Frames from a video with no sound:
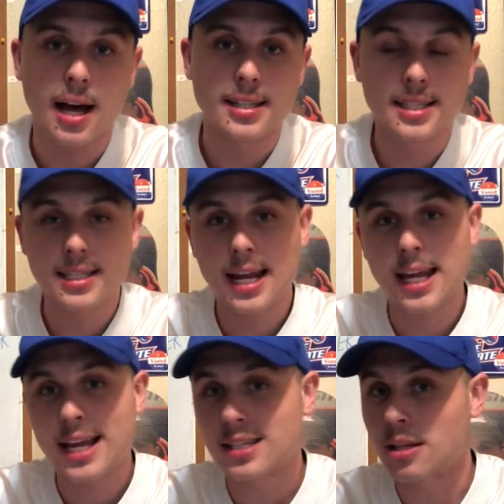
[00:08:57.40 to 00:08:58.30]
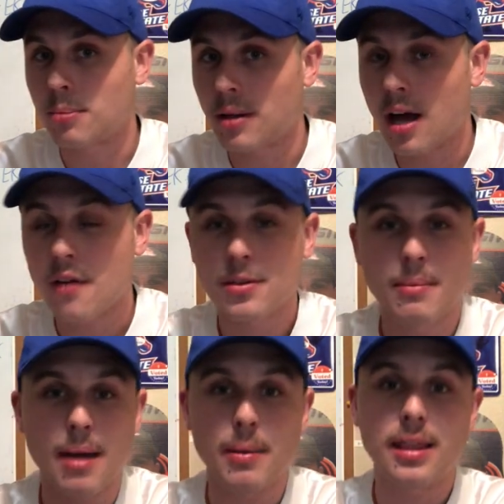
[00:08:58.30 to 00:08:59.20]
Cincinnati gets into the playoffs, and
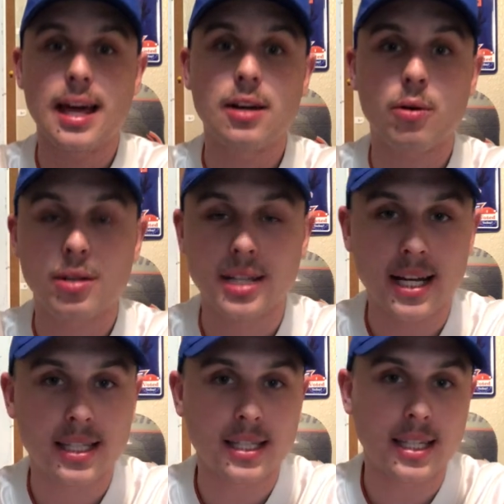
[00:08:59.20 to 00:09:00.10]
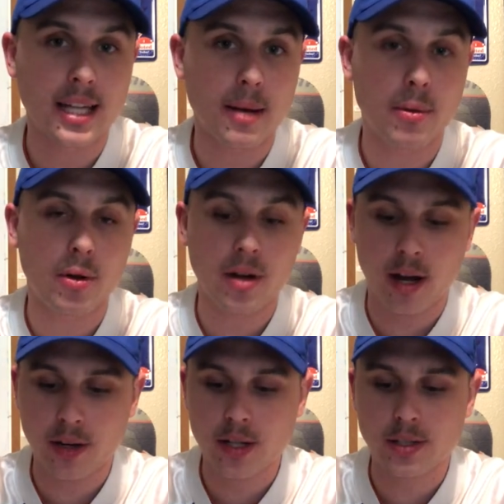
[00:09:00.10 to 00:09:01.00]
maybe then
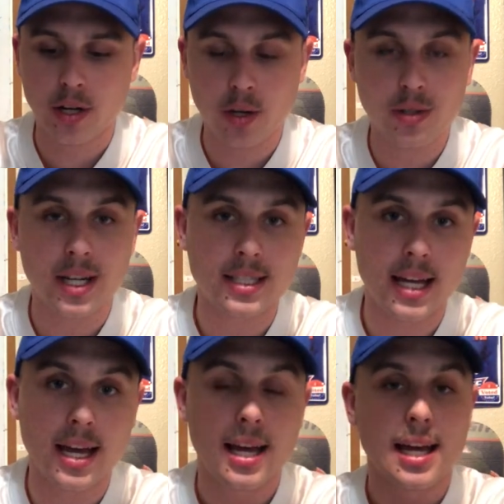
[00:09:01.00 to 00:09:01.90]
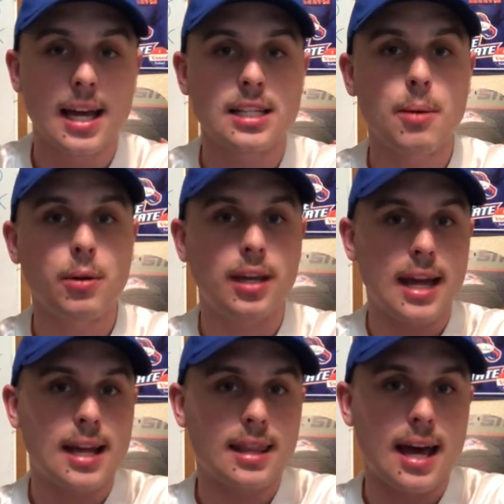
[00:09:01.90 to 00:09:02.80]
UTSA is able to
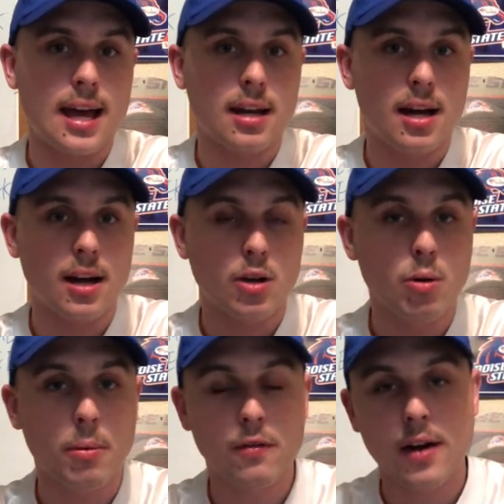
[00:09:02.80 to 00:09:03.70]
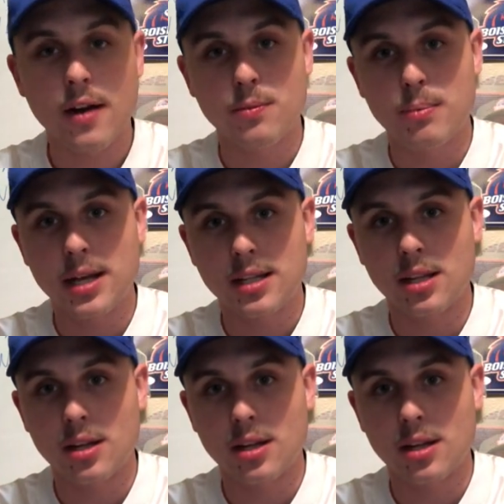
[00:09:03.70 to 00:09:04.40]
get that Group of 5 bid to